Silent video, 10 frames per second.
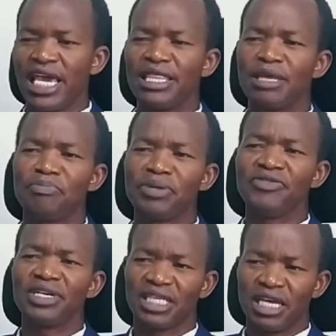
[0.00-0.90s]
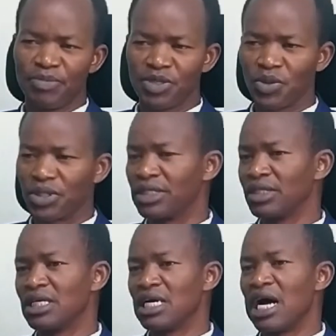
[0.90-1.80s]
In the previous episode,
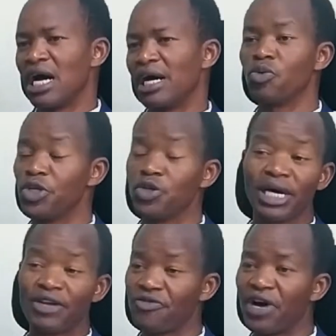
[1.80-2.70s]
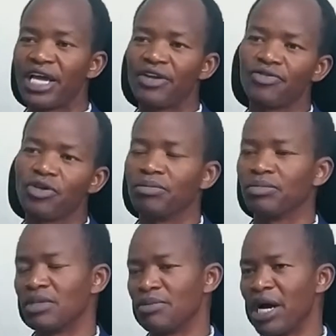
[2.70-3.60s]
which you can find from
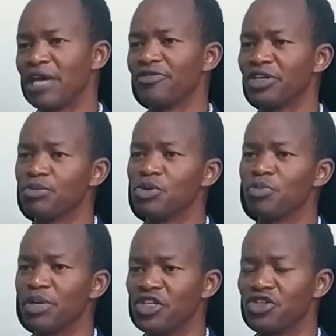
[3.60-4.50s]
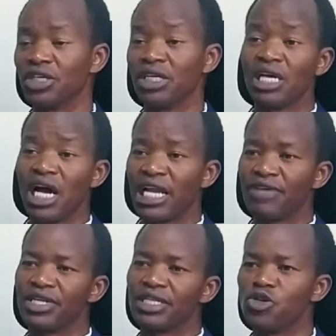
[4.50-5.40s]
my Facebook page and
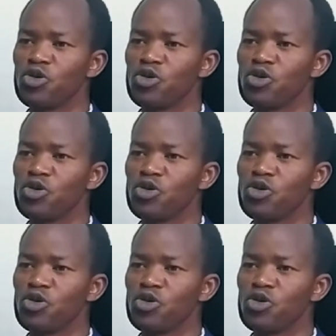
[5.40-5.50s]
even the